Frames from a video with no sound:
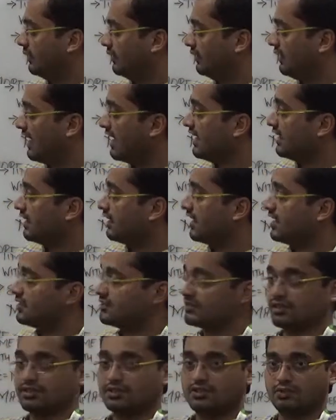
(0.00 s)
That
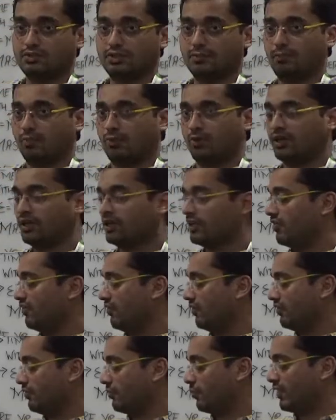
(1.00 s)
takes us to the point
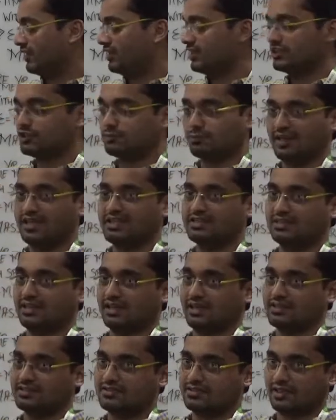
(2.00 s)
whether space
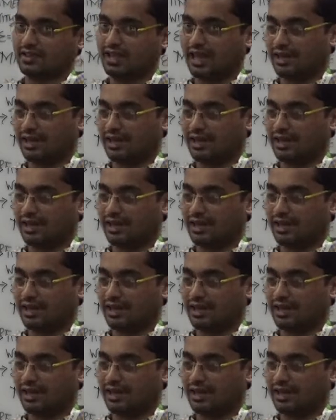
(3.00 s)
is